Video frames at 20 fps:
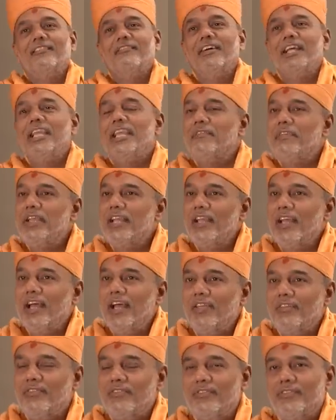By living
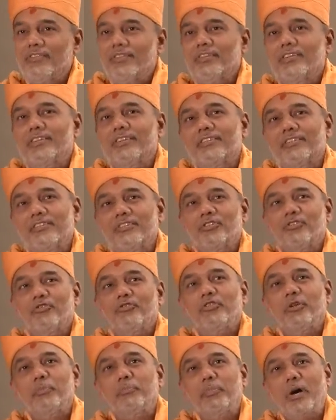life,
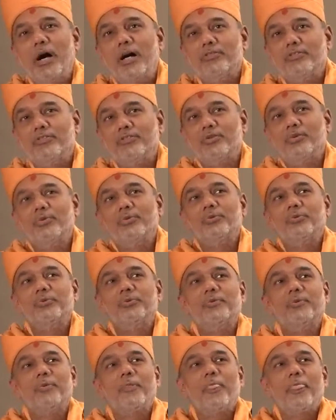we pass
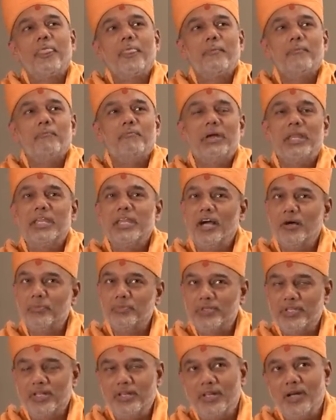through many
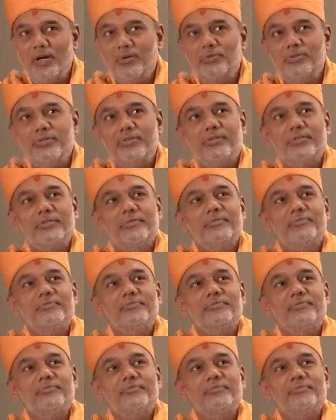ups and downs.